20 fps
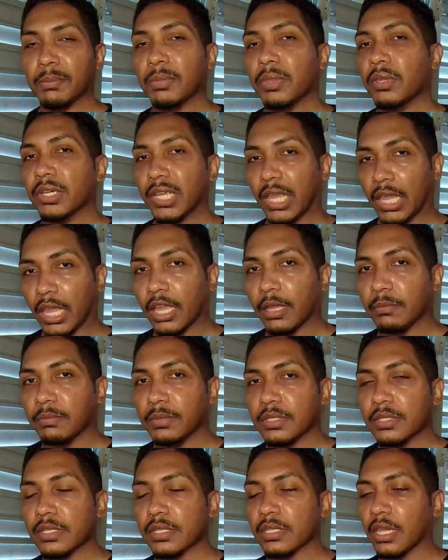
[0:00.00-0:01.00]
of their
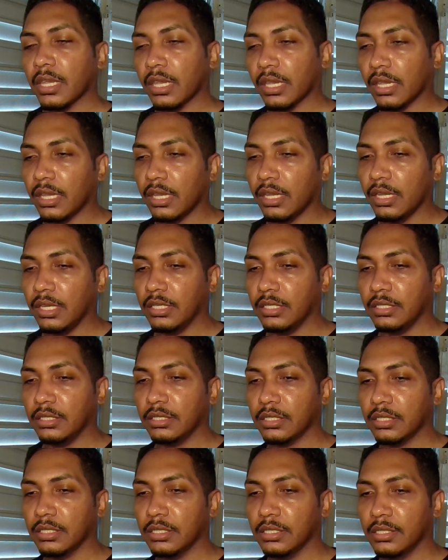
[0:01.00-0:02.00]
games
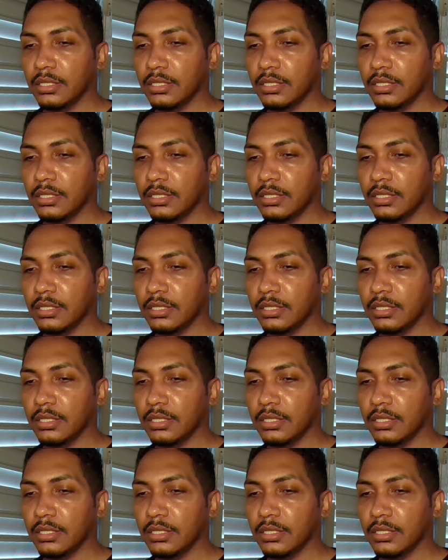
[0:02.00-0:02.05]
and